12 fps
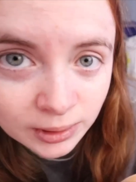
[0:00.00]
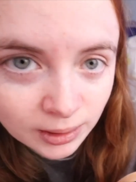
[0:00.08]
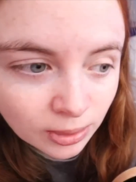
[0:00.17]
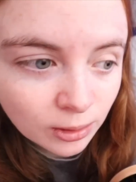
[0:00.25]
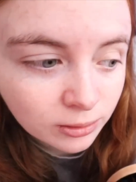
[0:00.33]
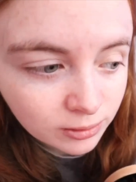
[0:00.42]

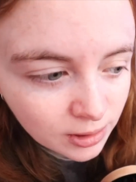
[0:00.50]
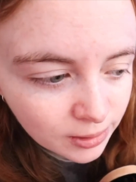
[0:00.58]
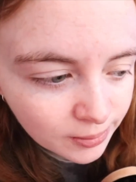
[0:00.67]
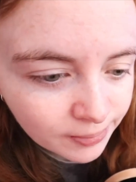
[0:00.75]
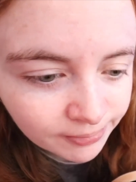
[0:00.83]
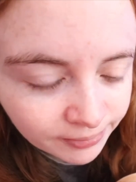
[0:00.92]
in the
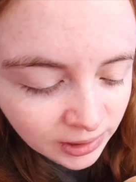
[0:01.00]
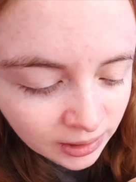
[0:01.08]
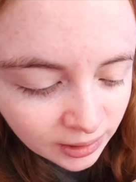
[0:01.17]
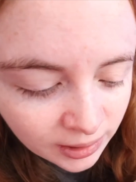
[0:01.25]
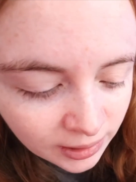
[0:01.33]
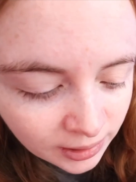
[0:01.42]
room,
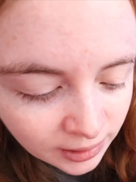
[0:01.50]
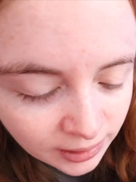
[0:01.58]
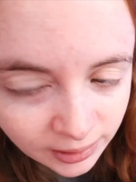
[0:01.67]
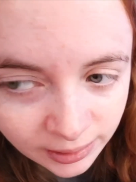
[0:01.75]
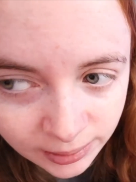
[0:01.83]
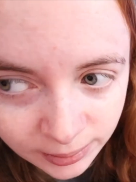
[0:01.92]

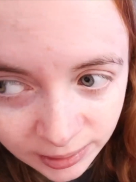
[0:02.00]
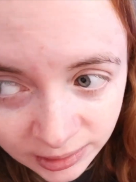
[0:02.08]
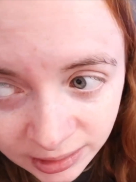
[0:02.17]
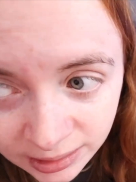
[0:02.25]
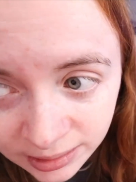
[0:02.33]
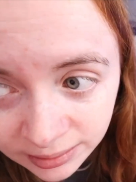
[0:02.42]

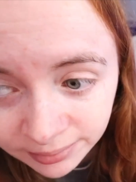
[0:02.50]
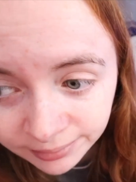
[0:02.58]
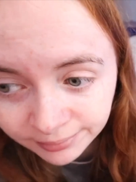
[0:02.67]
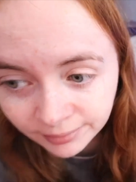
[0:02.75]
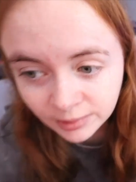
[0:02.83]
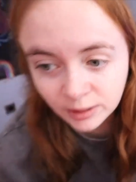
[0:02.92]
which is
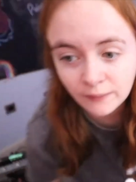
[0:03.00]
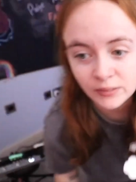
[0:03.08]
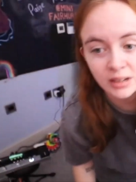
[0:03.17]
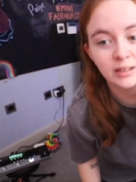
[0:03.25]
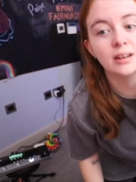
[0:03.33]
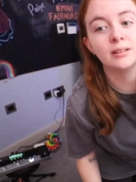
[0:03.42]

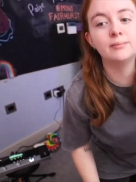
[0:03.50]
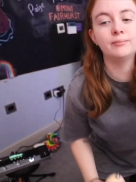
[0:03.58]
convenient.